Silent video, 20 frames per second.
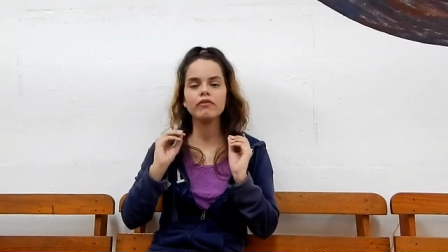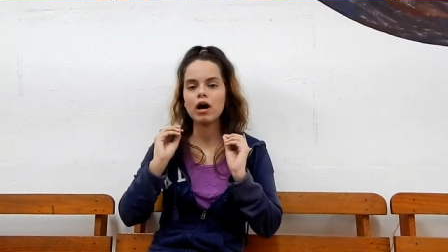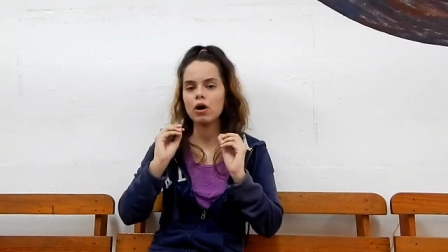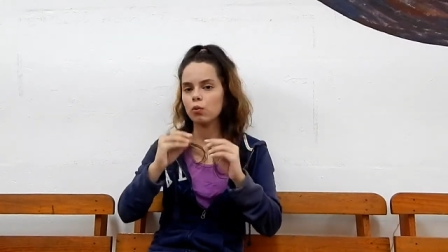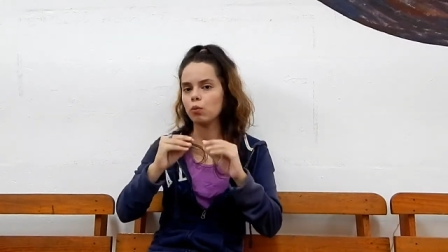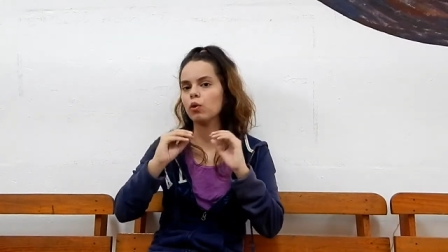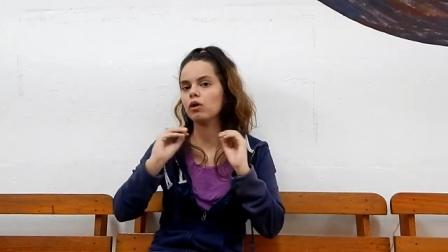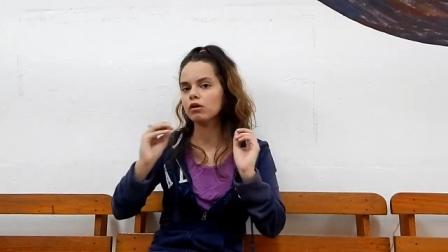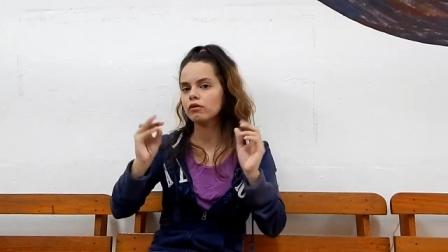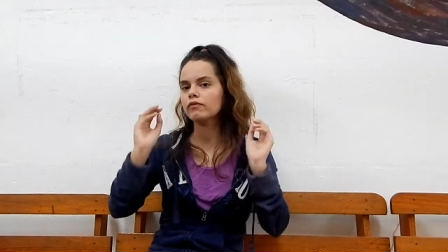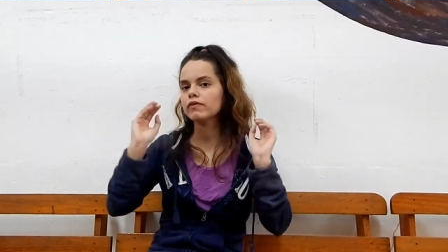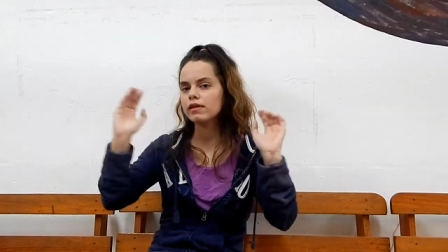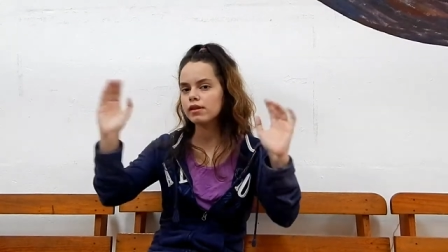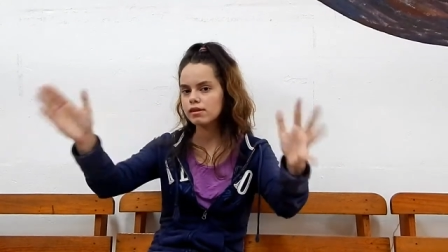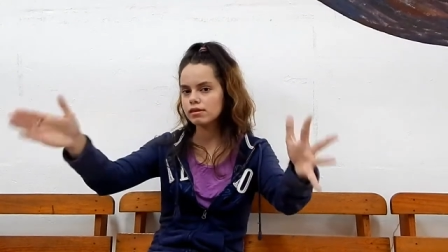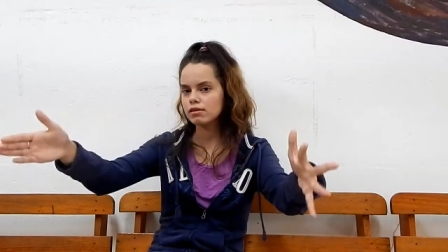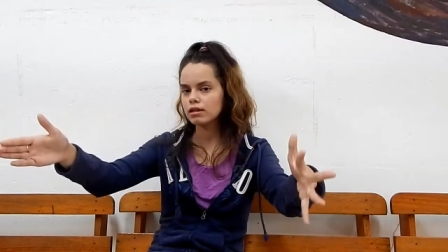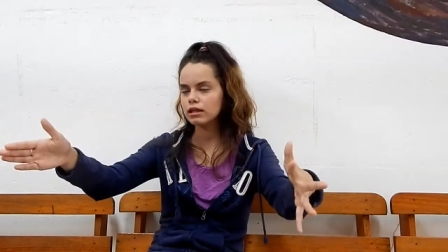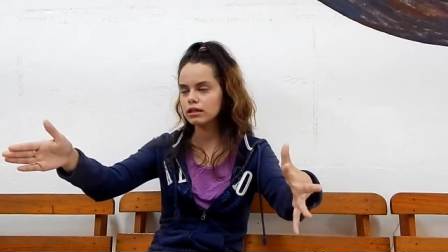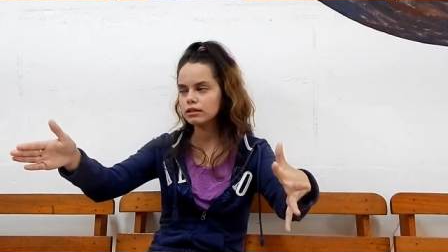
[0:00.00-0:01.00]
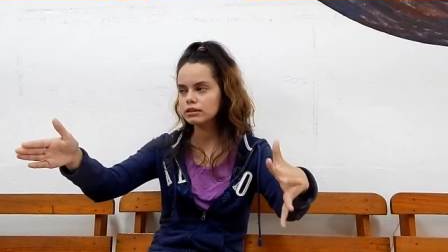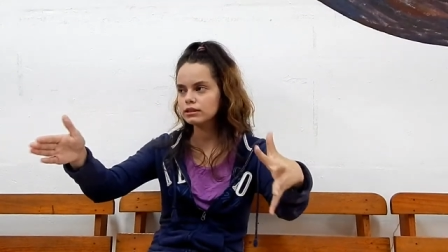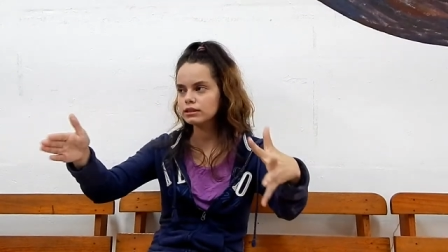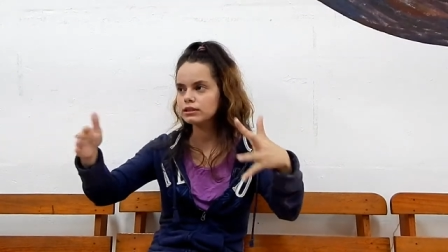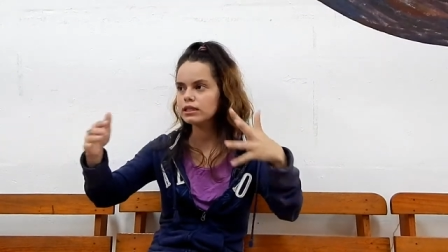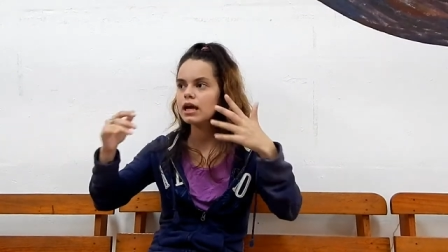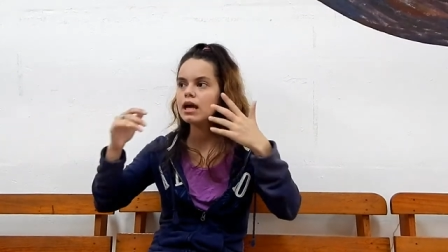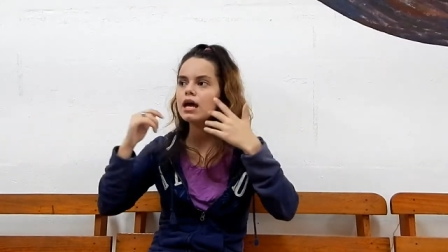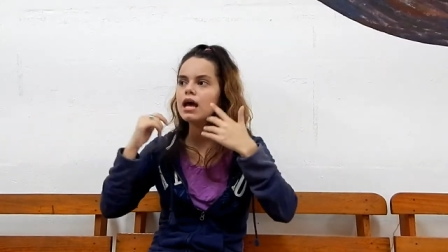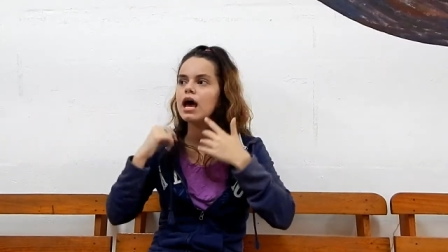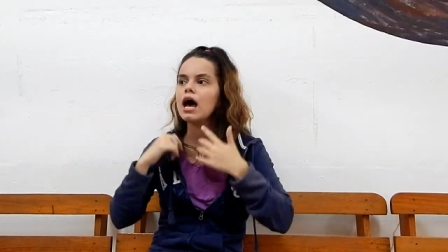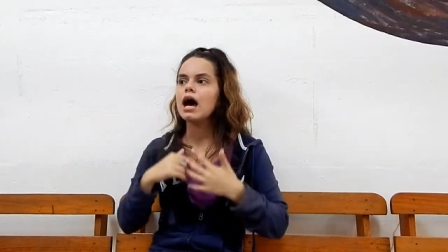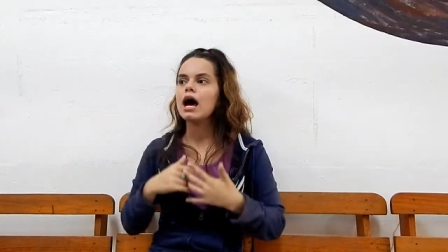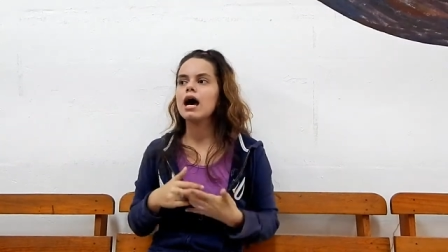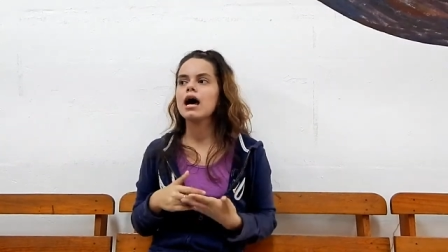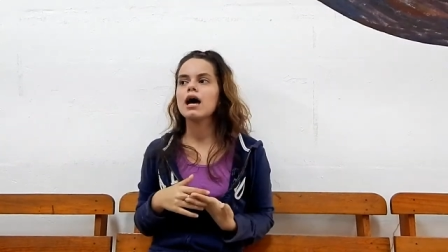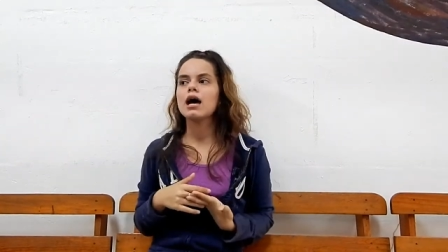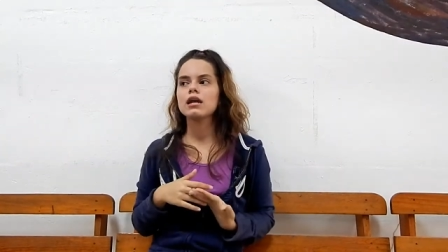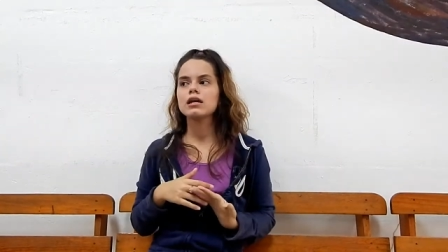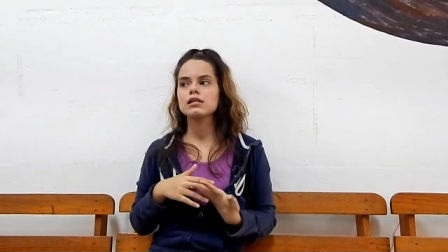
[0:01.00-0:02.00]
aware of these things,
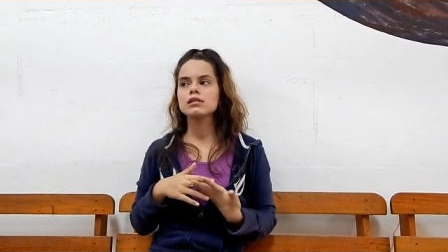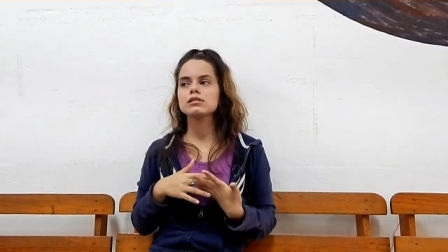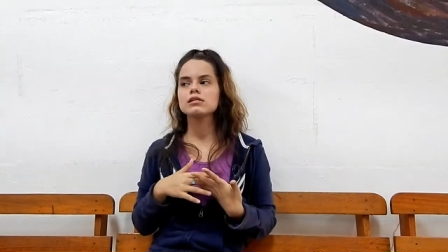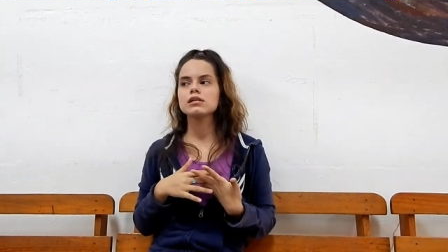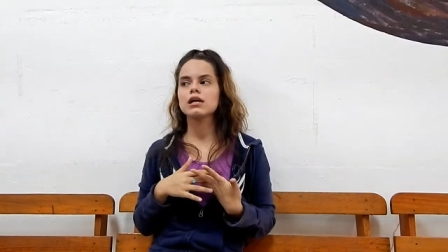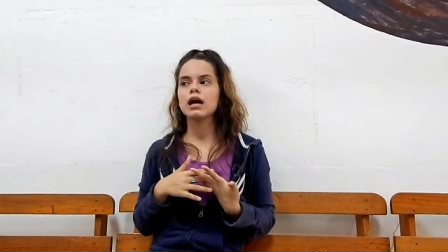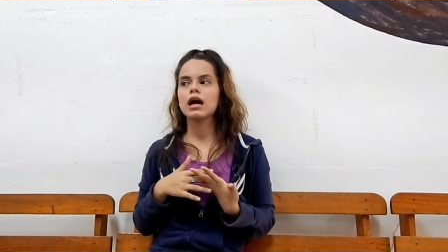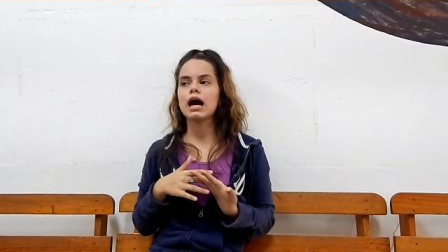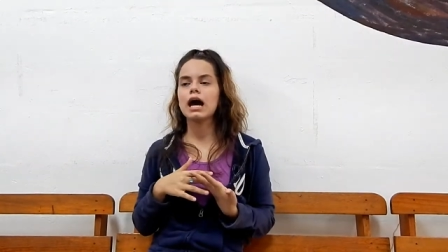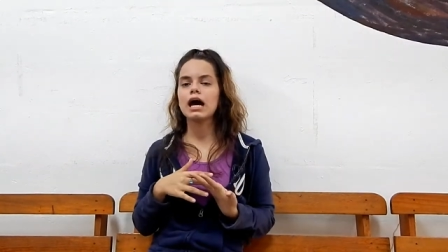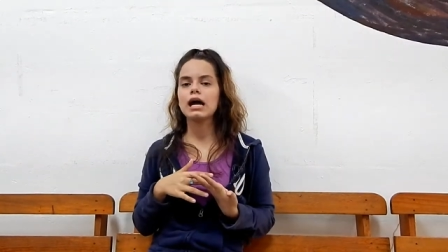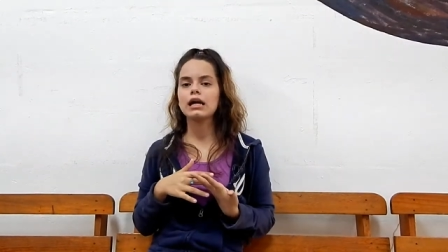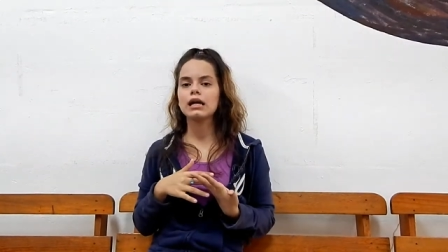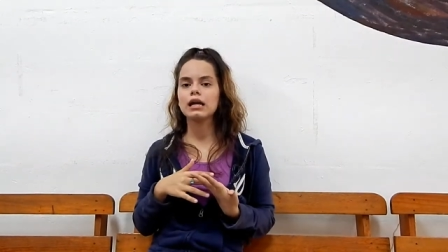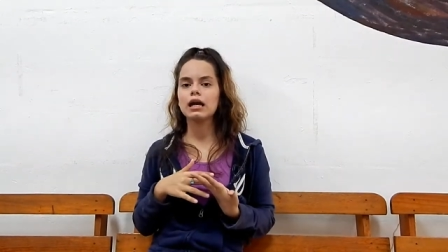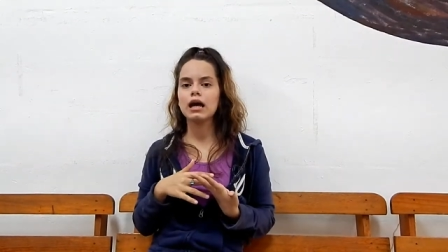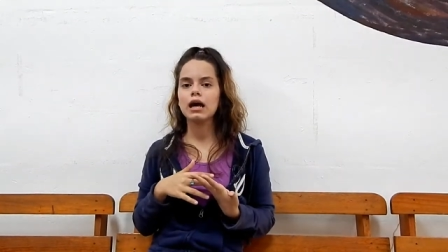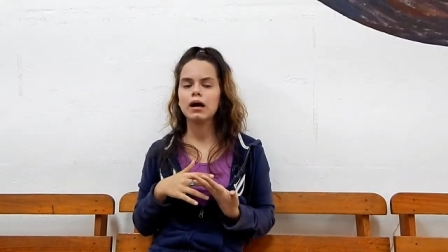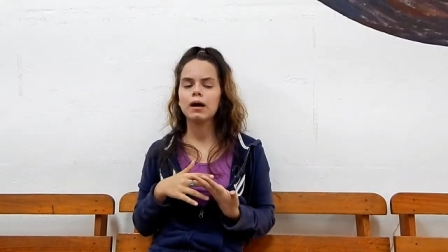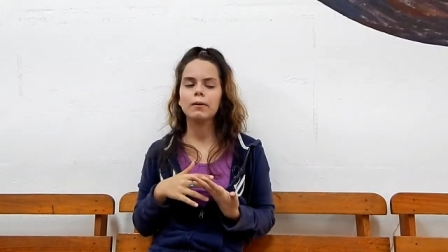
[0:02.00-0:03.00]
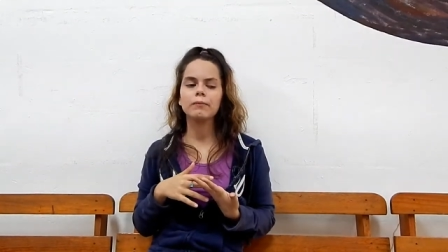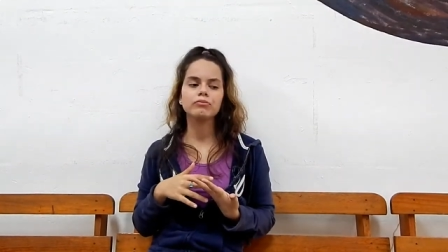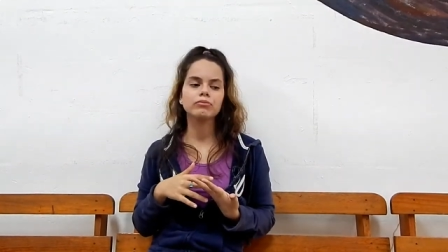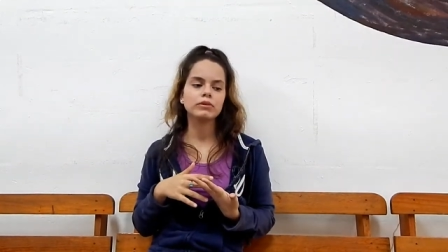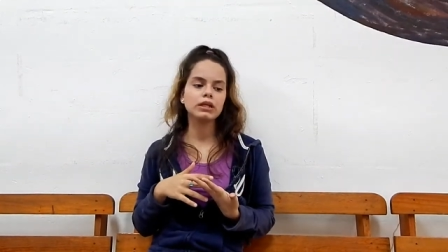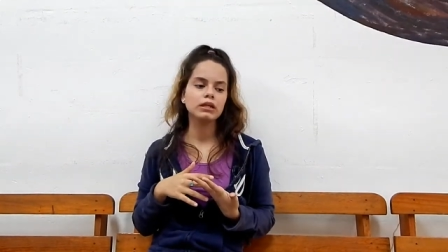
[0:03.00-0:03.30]
and it's kind of